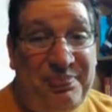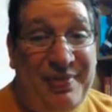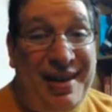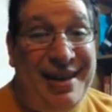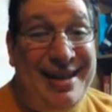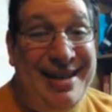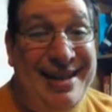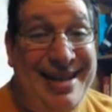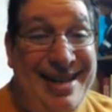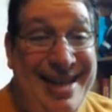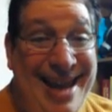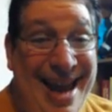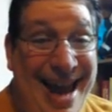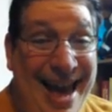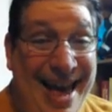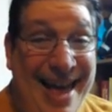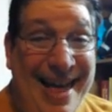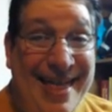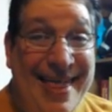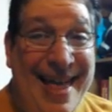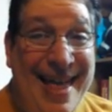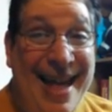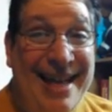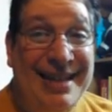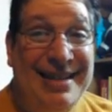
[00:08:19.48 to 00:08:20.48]

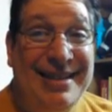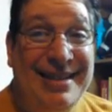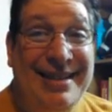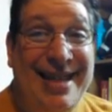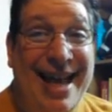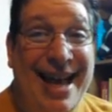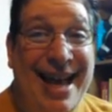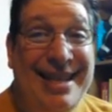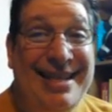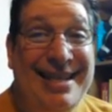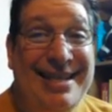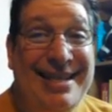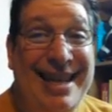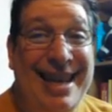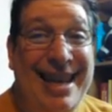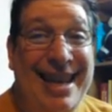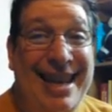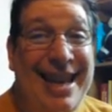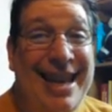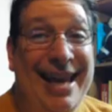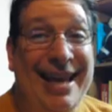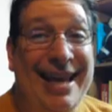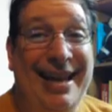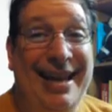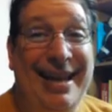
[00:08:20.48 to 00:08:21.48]
yeah, that's
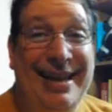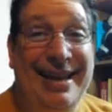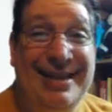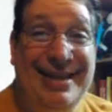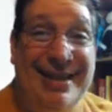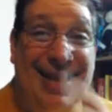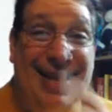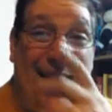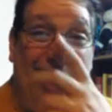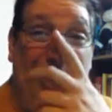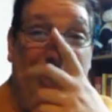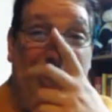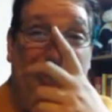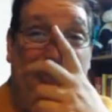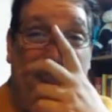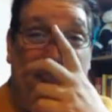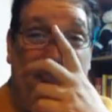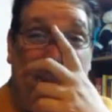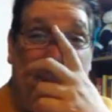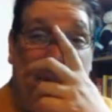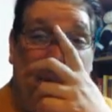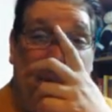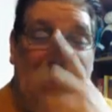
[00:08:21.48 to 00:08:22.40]
it. It's the